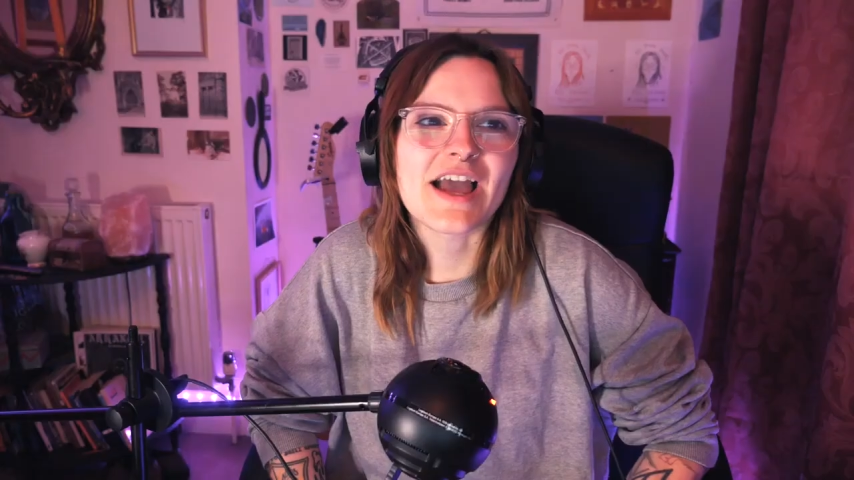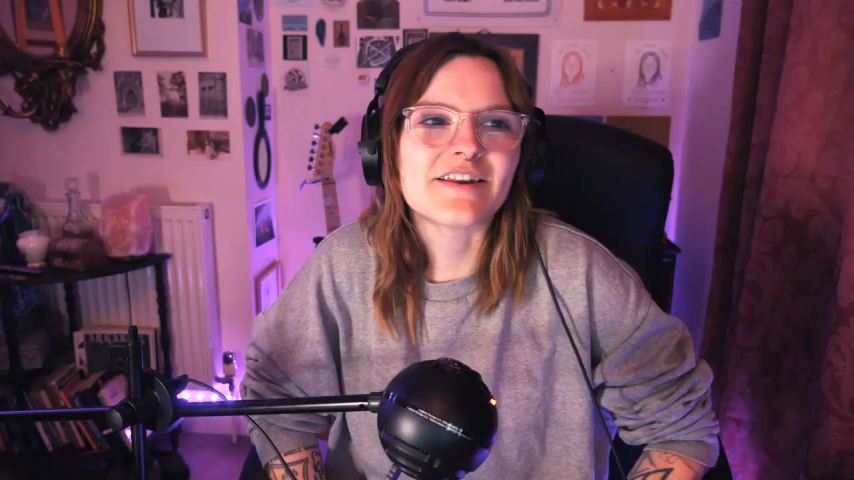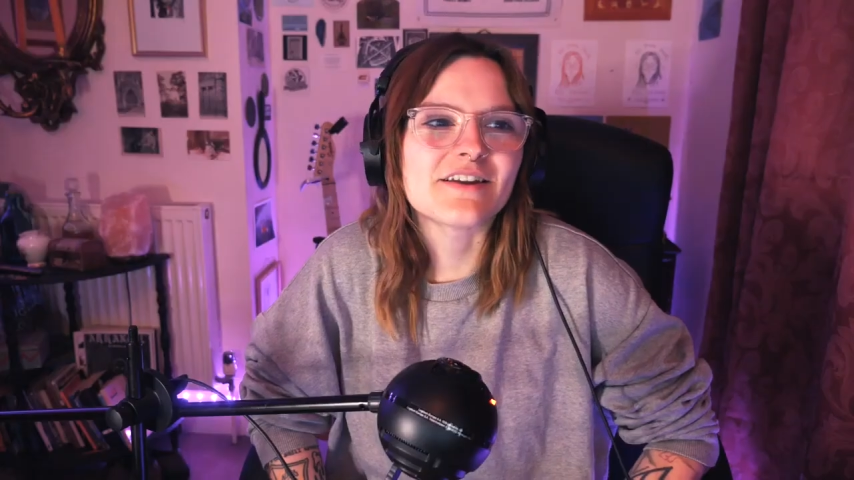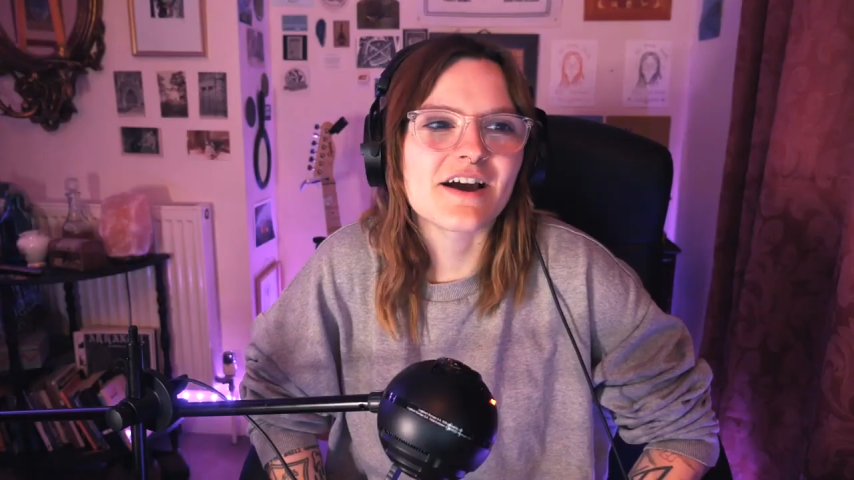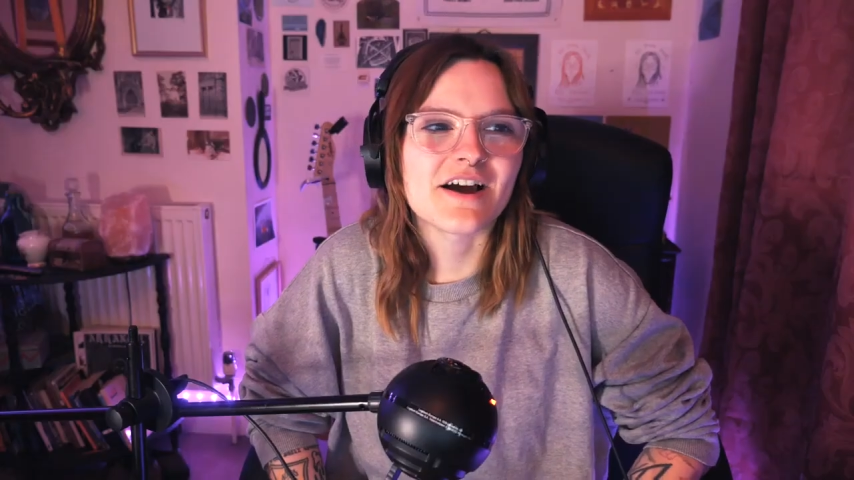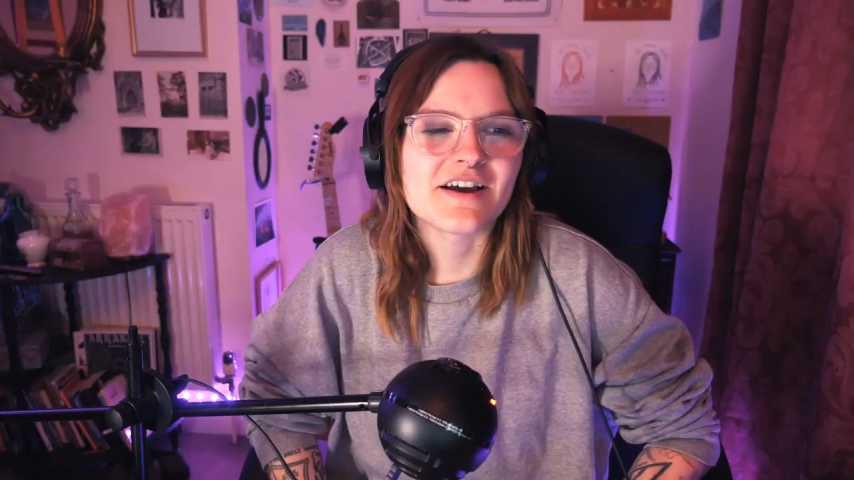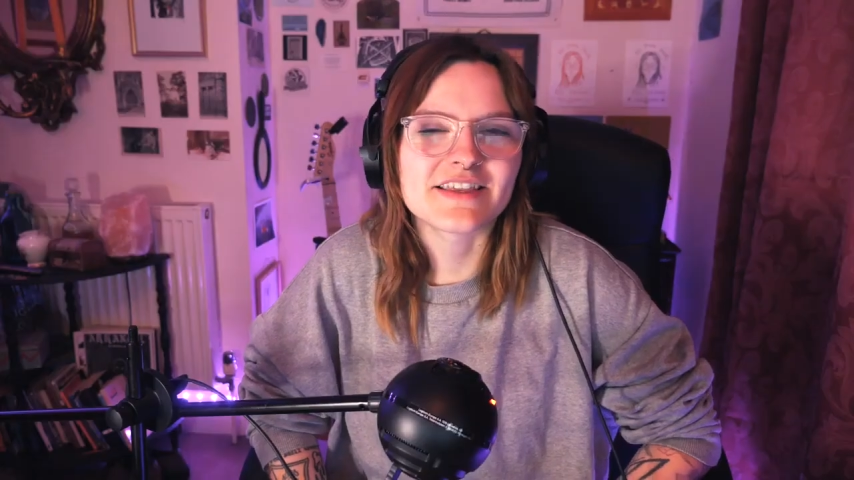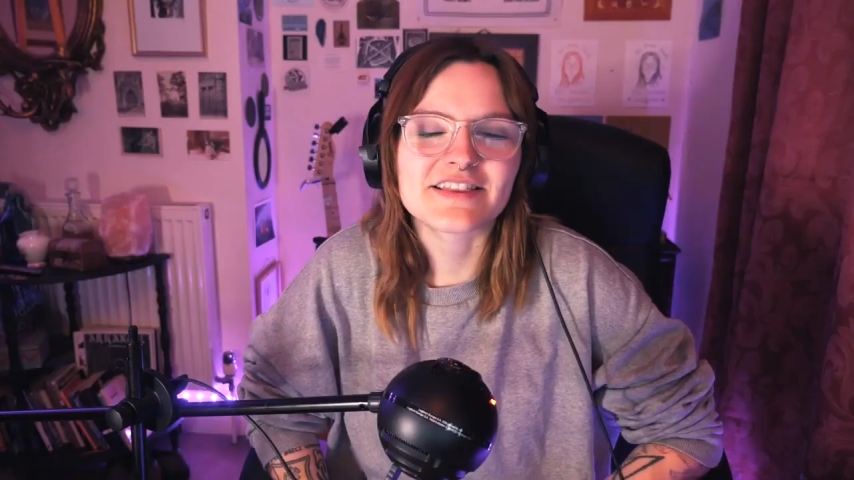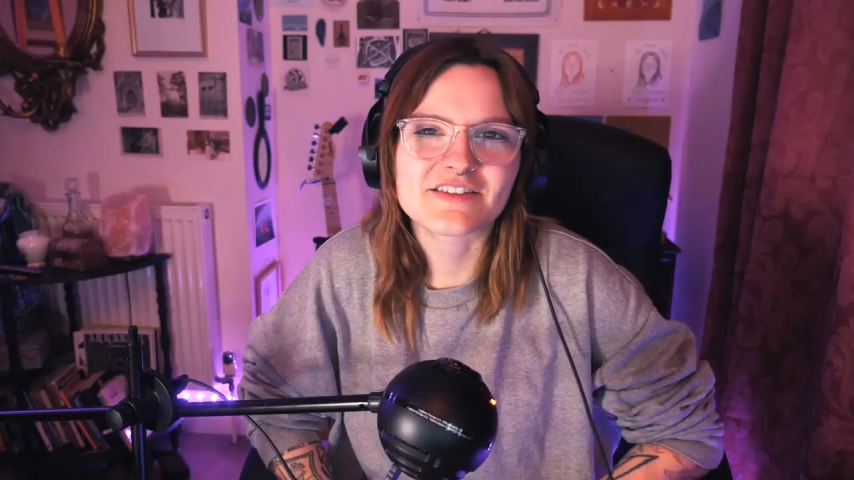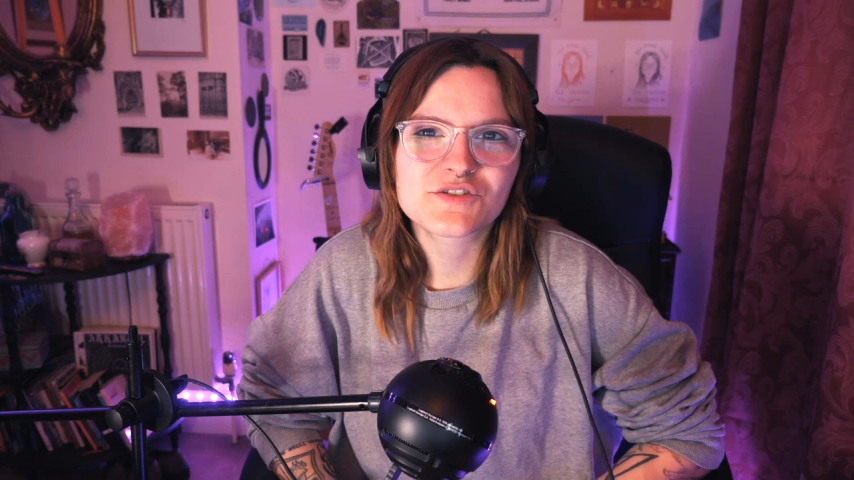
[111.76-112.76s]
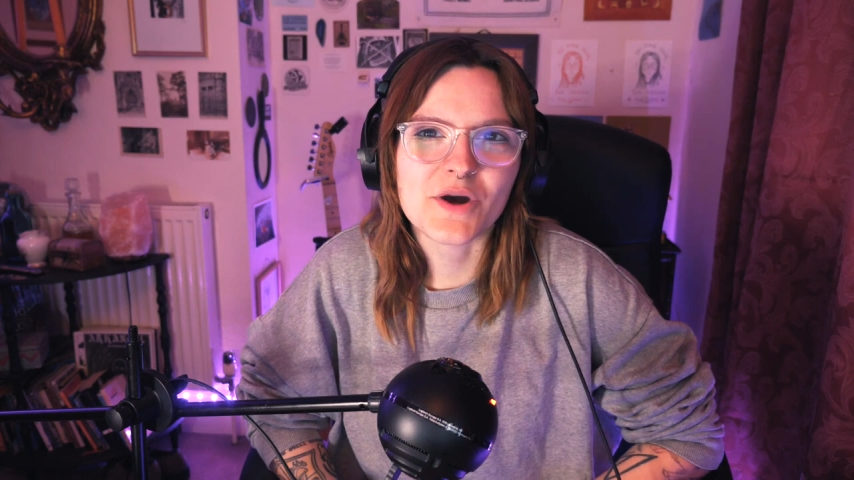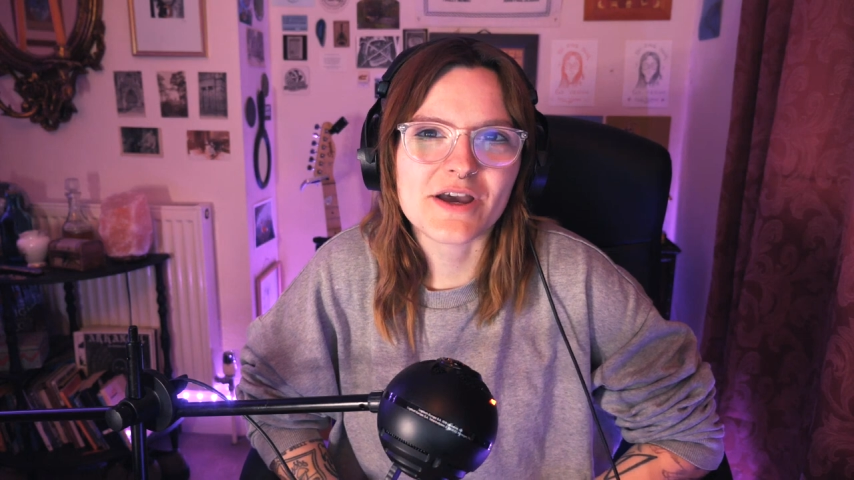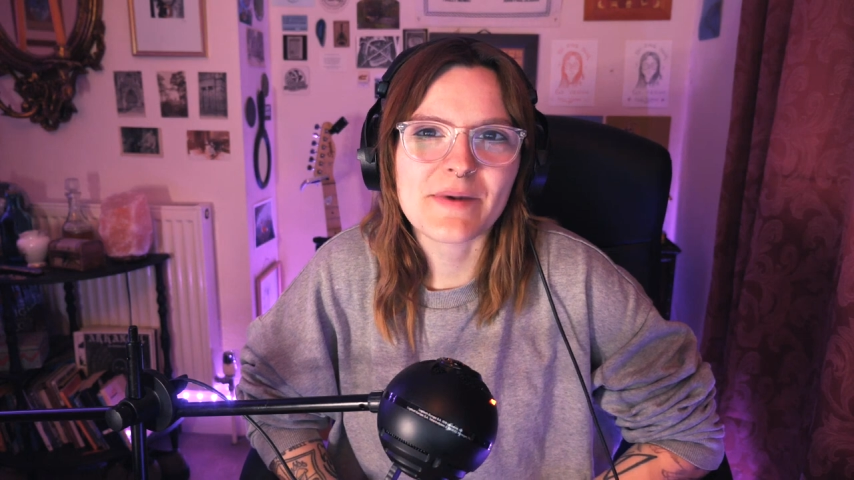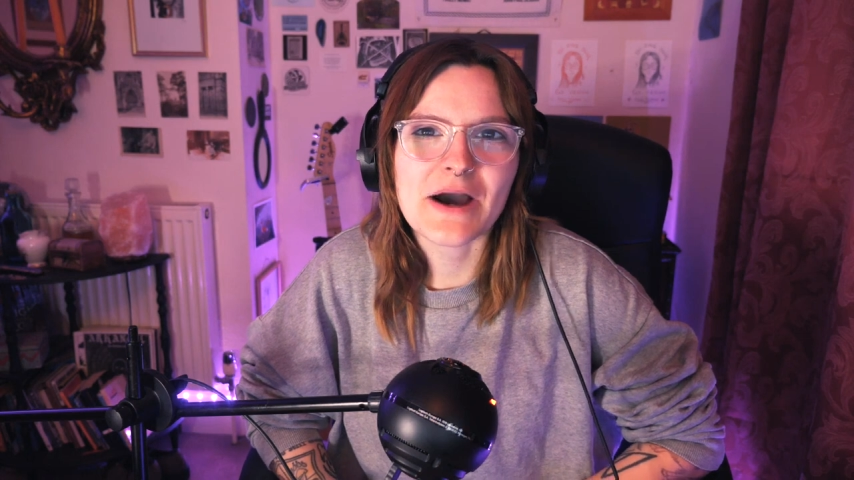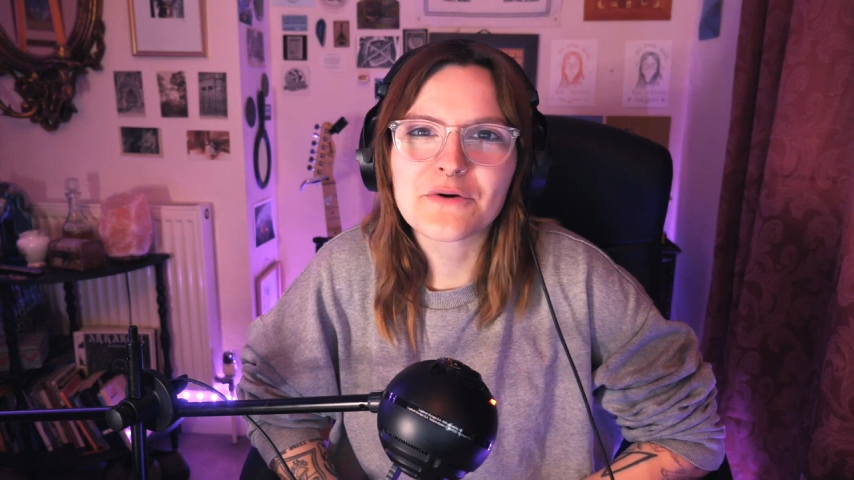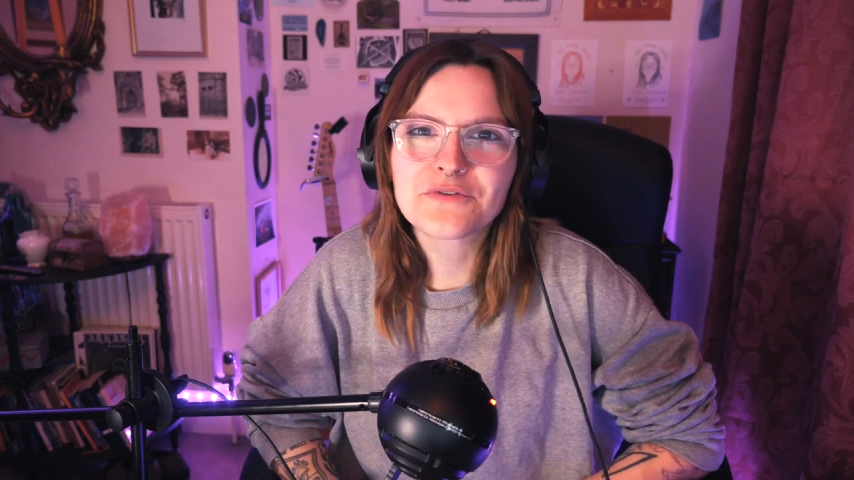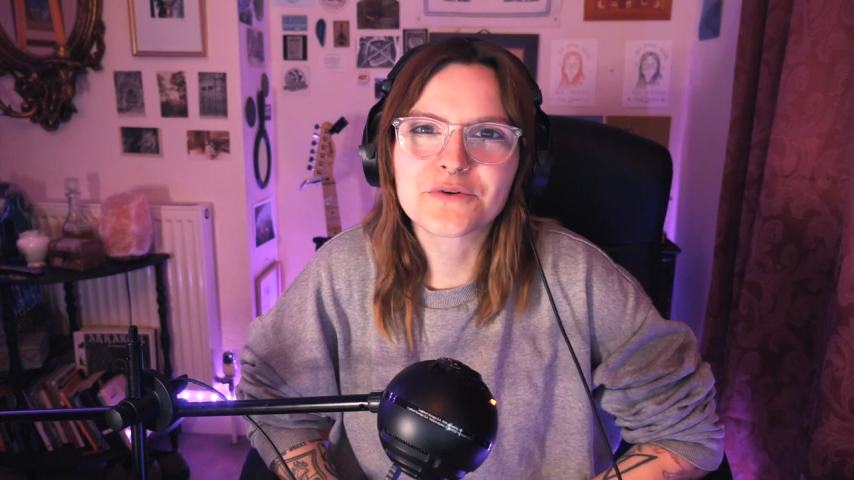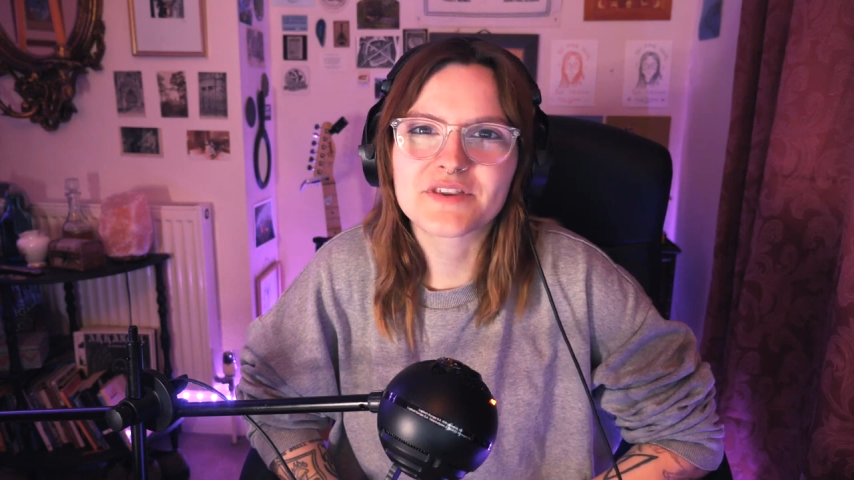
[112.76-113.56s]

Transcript: and I think that's quite a powerful